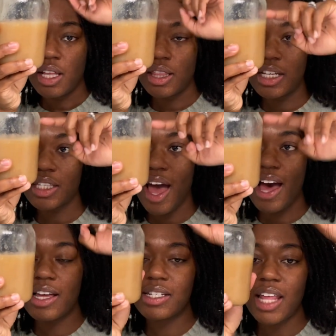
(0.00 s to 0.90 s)
This
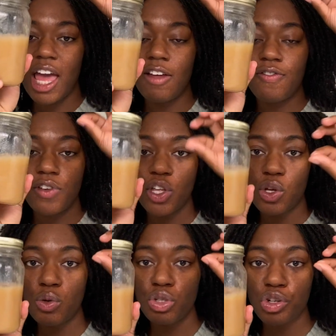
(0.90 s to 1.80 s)
has a
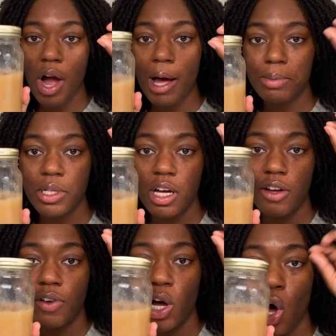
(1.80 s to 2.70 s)
few drops
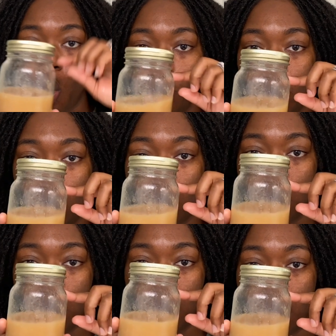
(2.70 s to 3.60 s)
of jojoba
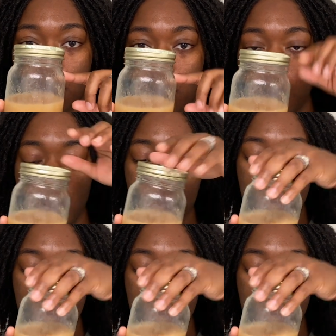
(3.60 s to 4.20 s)
oil in here,